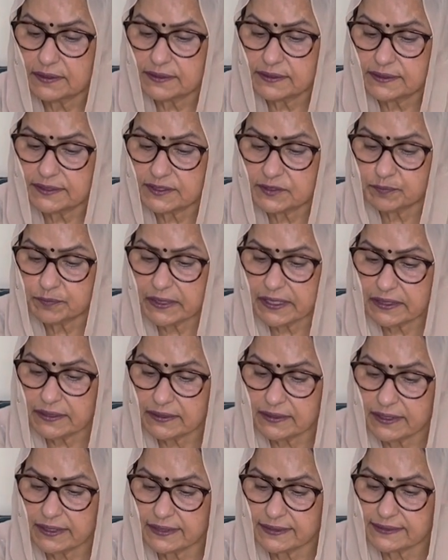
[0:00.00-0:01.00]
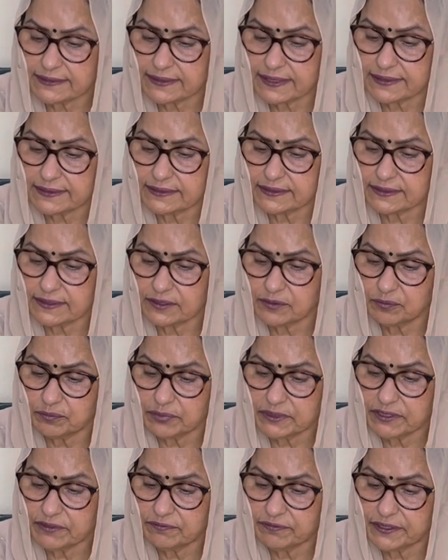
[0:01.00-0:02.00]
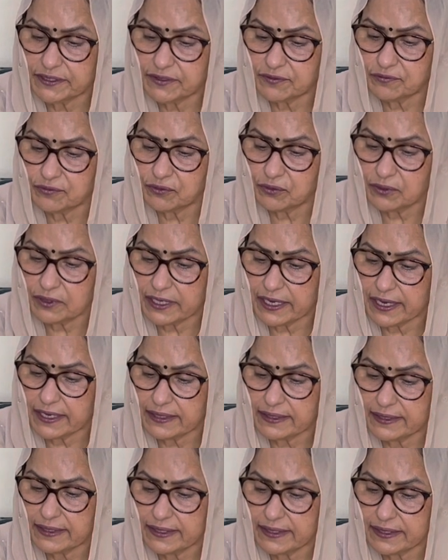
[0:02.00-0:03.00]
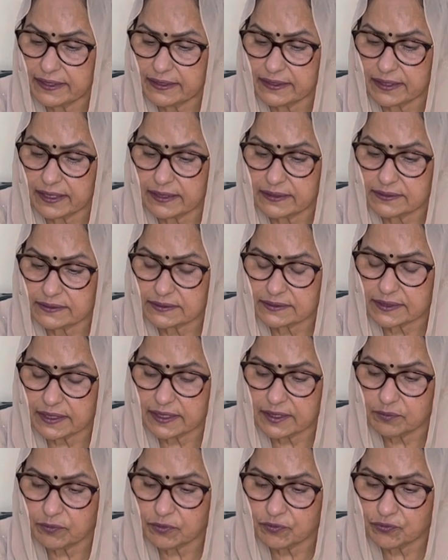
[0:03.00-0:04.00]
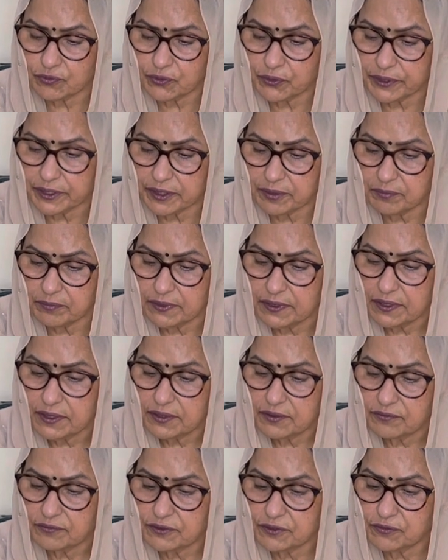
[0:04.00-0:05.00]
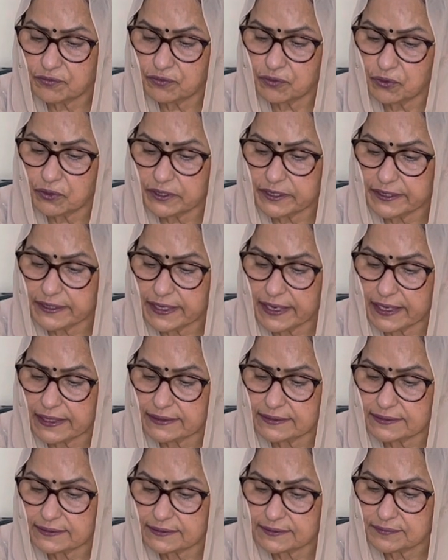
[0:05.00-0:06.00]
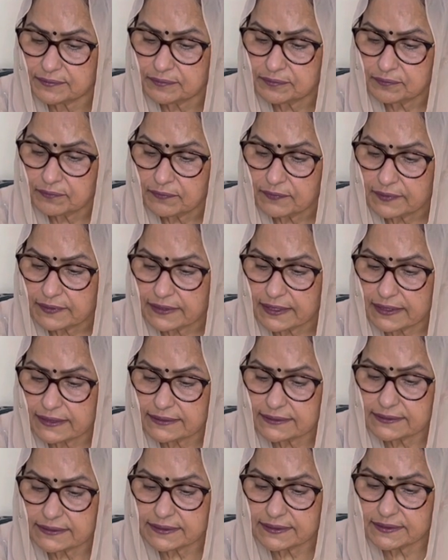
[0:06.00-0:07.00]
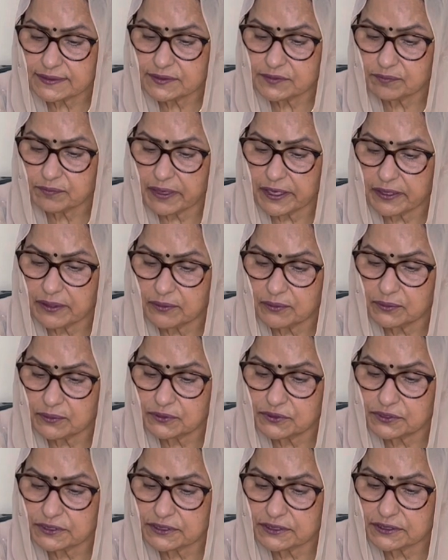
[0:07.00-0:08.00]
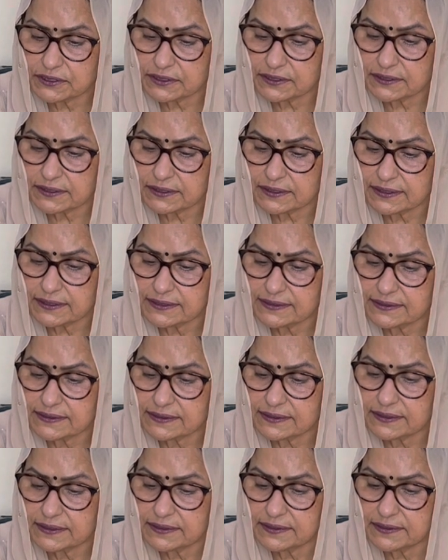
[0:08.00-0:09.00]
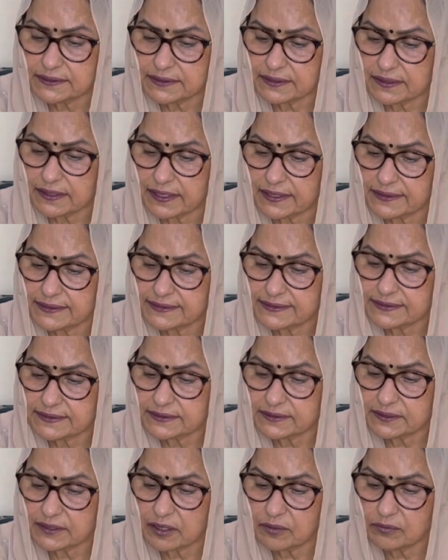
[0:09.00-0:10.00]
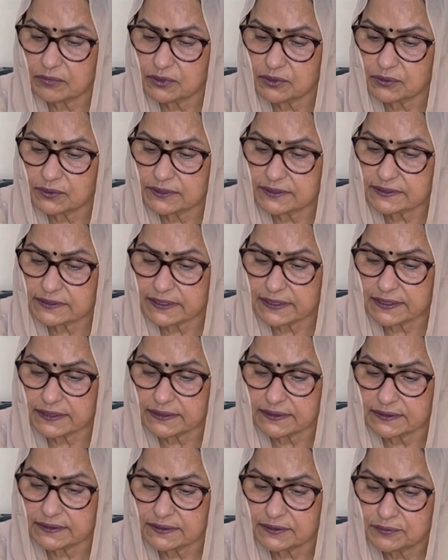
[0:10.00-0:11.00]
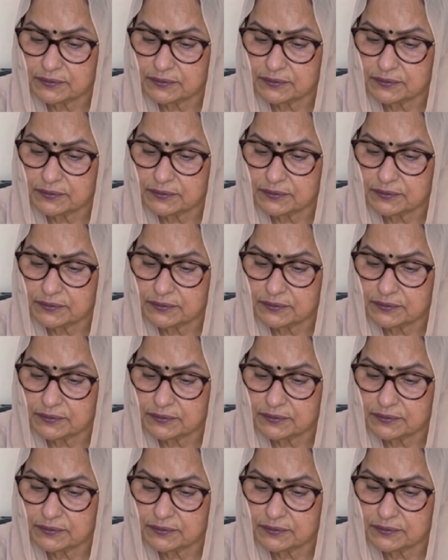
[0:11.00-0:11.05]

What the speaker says: Dispel anxiety, be wakeful and day and night stand before him with folded hands. Nanak says, by Guru's teaching is he realized. Come to the saint,